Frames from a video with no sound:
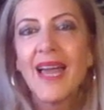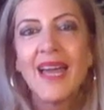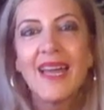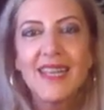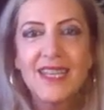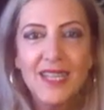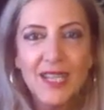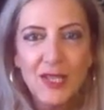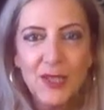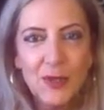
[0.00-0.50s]

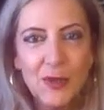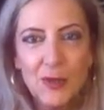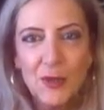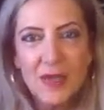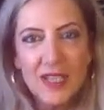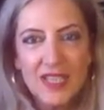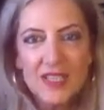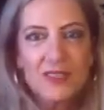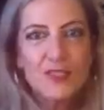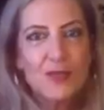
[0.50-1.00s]
Hello,
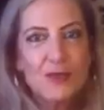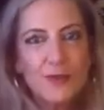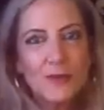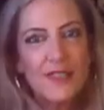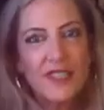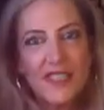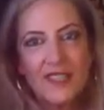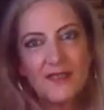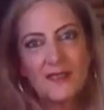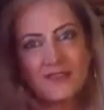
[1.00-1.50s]
my
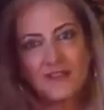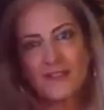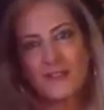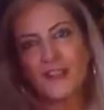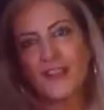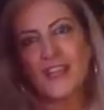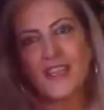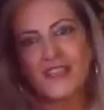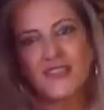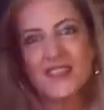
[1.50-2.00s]
Taurian
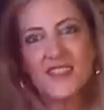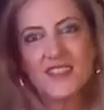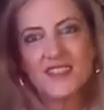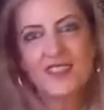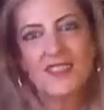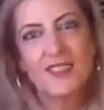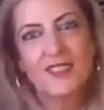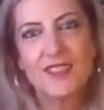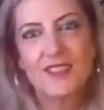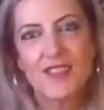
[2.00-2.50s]

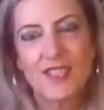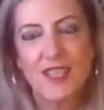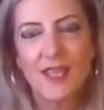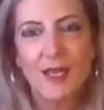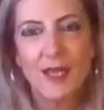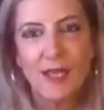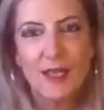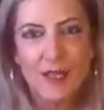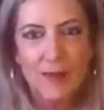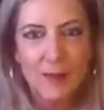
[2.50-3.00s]
friends, and
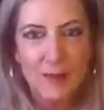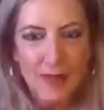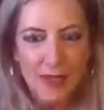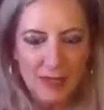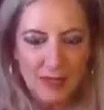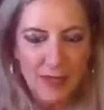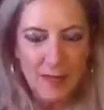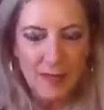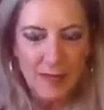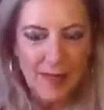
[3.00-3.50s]

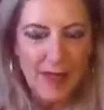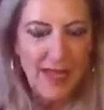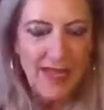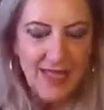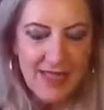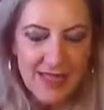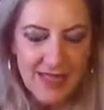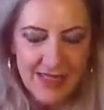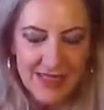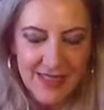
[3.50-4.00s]
welcome
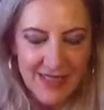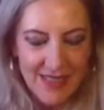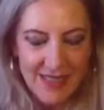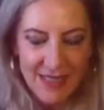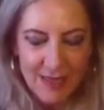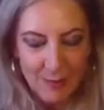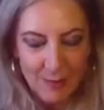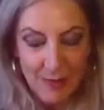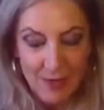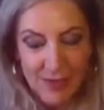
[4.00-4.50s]
back.
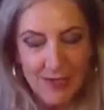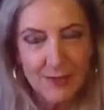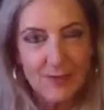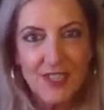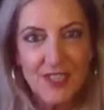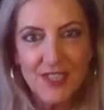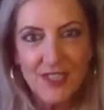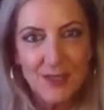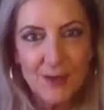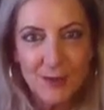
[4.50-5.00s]

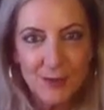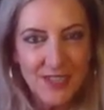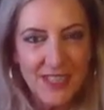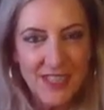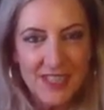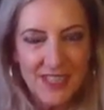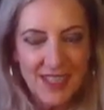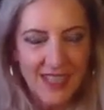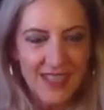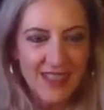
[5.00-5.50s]
Welcome to your
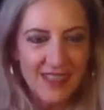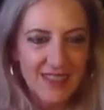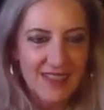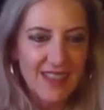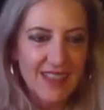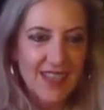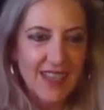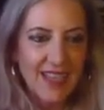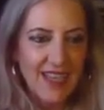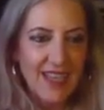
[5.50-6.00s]
reading.
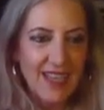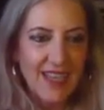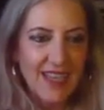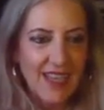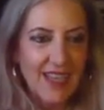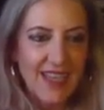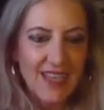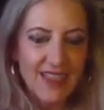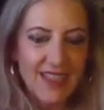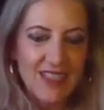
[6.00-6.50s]

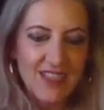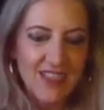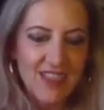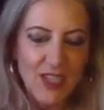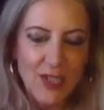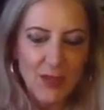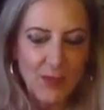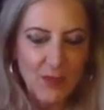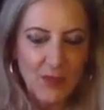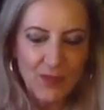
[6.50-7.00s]

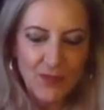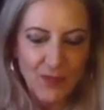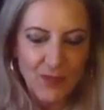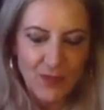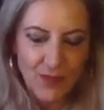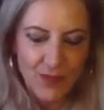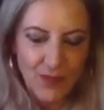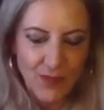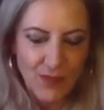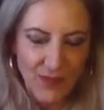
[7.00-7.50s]
And
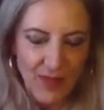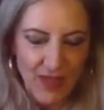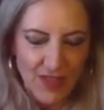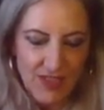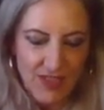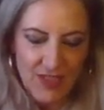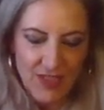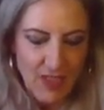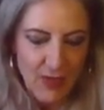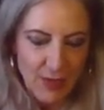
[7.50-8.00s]

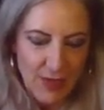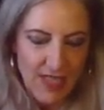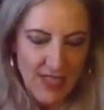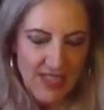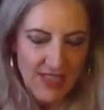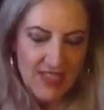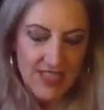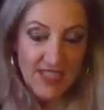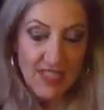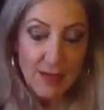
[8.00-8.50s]
so
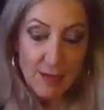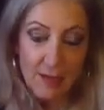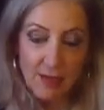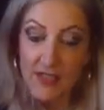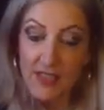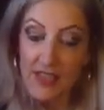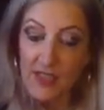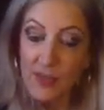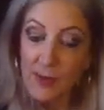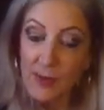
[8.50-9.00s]
let's see
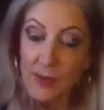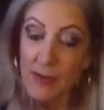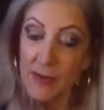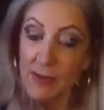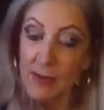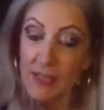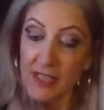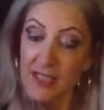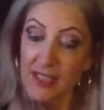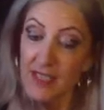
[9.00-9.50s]
what the
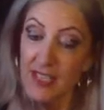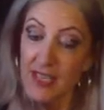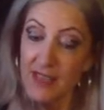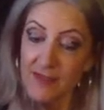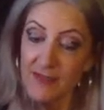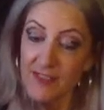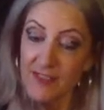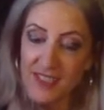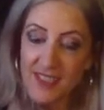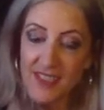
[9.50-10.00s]
spirits
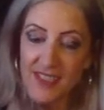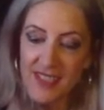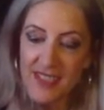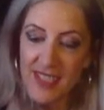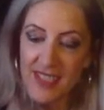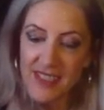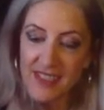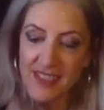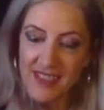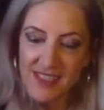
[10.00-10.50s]
have to
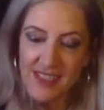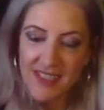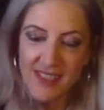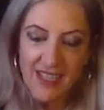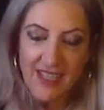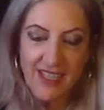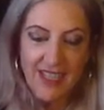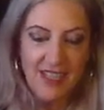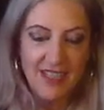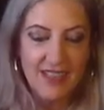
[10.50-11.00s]
say
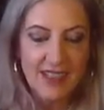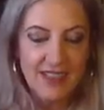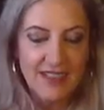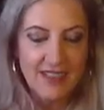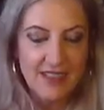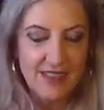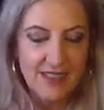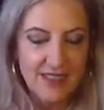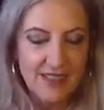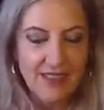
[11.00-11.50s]
today.
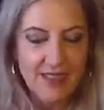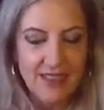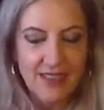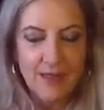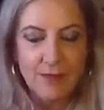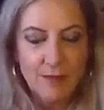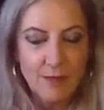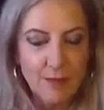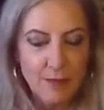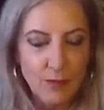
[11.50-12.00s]

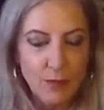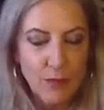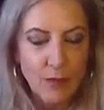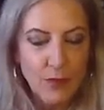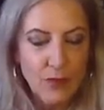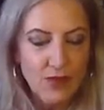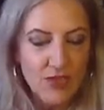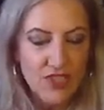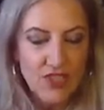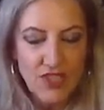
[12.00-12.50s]

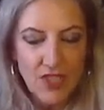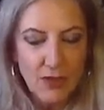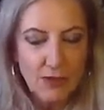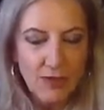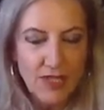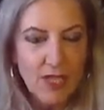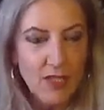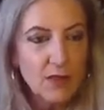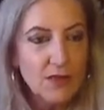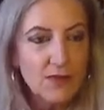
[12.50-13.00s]
What's
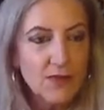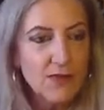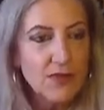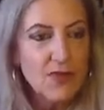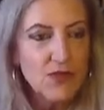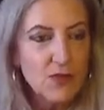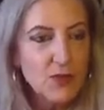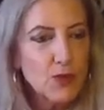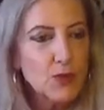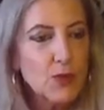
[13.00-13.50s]
going on
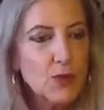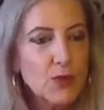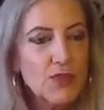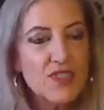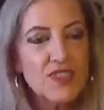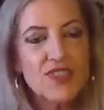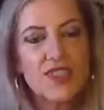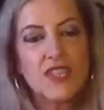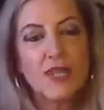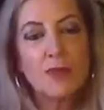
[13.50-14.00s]
for
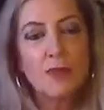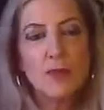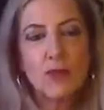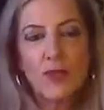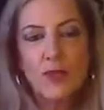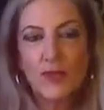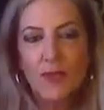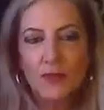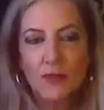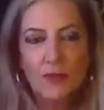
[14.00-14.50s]
Taurus, Sun,
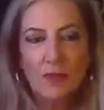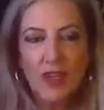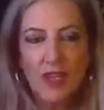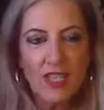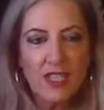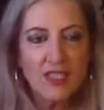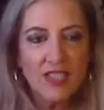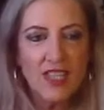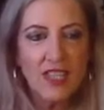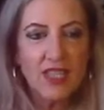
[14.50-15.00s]
Moon, and
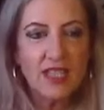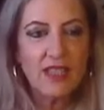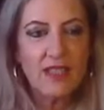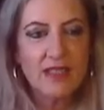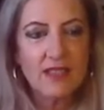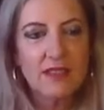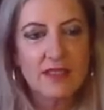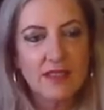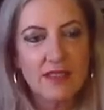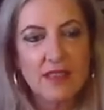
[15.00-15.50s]

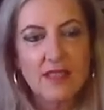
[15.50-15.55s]
Rising